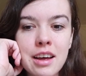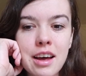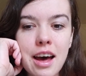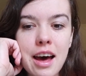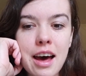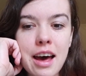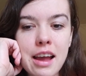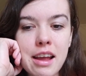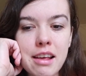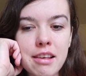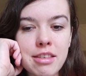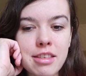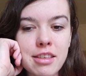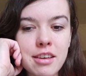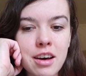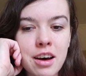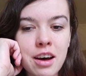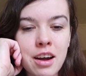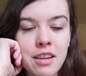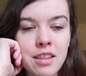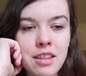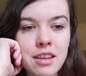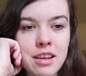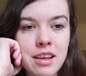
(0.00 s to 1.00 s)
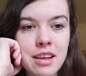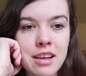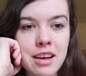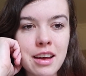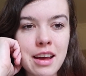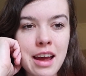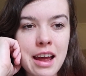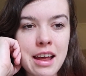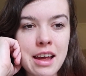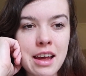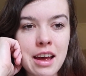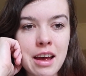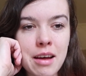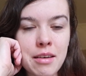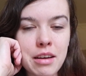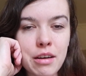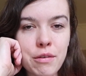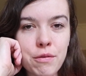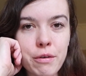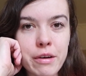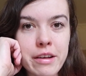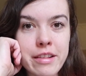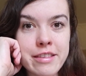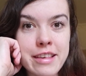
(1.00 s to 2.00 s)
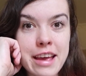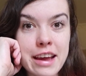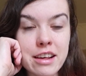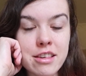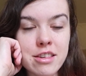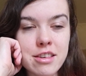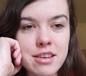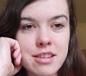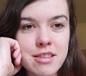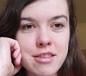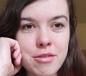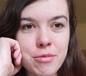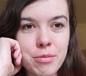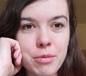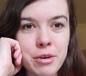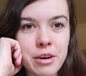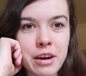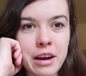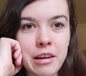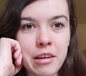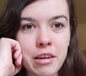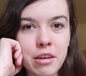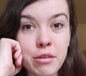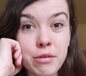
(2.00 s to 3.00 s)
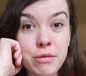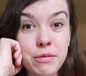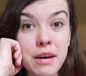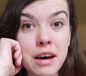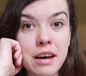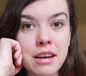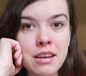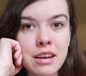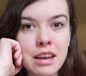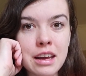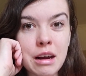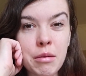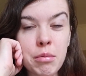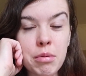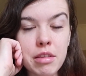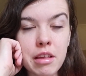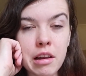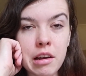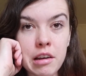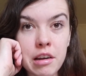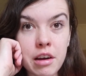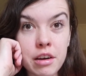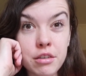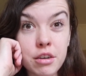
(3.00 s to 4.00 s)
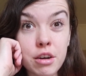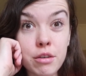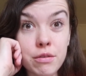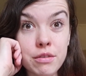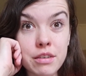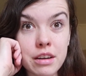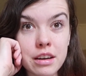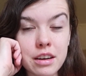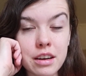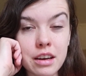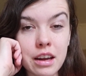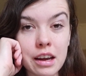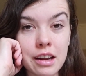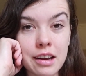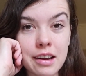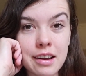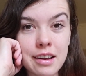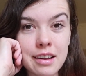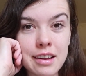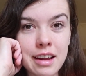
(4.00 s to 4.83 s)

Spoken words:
I thought the different sections were a lot of fun. It was a lot of knitting.